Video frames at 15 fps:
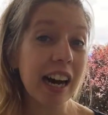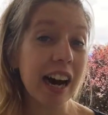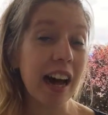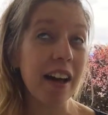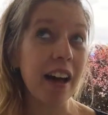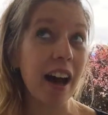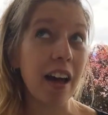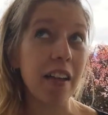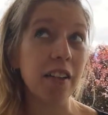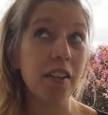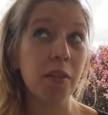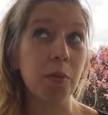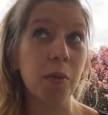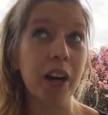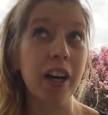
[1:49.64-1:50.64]
I, I
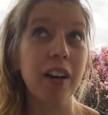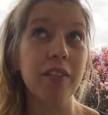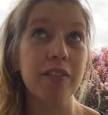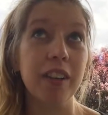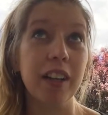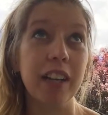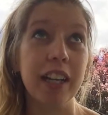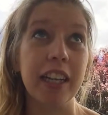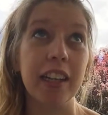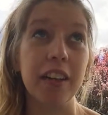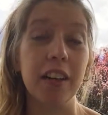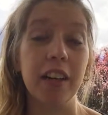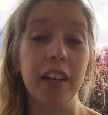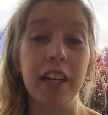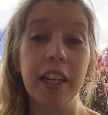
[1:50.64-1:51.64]
swear it felt like
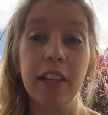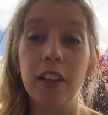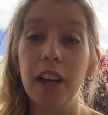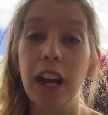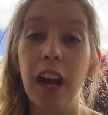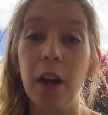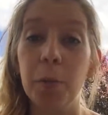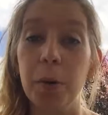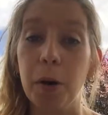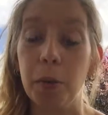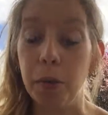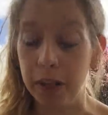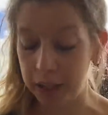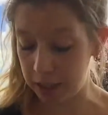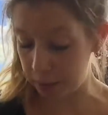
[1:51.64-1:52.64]
either a knee or an elbow
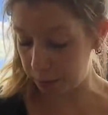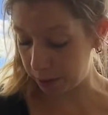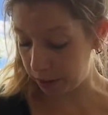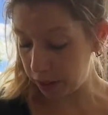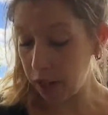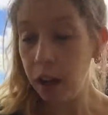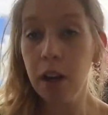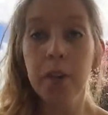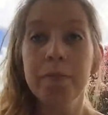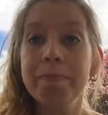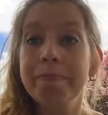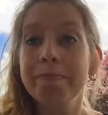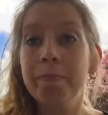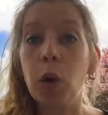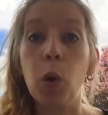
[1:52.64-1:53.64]
once, but
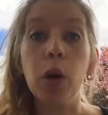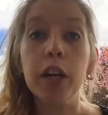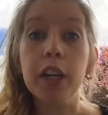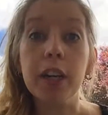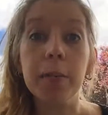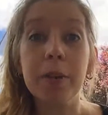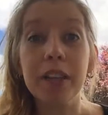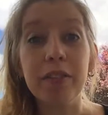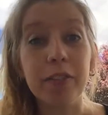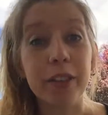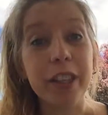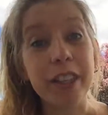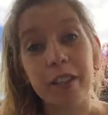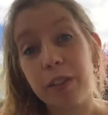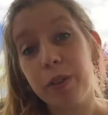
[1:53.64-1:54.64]
or it could have been a
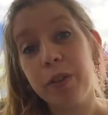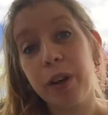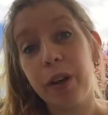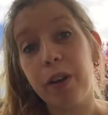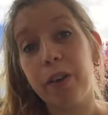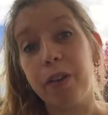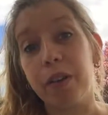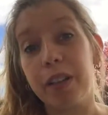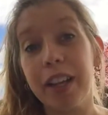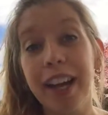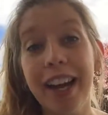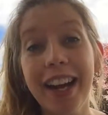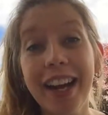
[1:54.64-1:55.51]
foot, who knows?